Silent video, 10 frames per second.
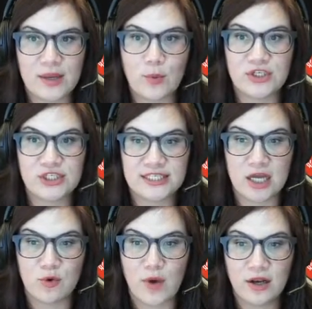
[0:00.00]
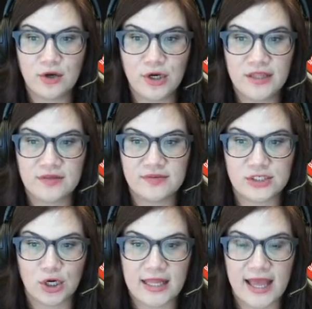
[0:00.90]
which is done right underneath the
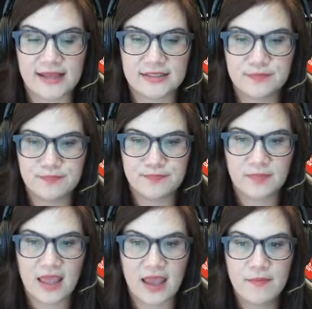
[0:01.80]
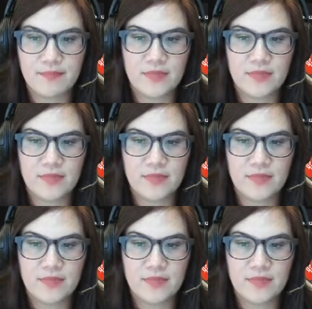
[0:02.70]
start class, okay?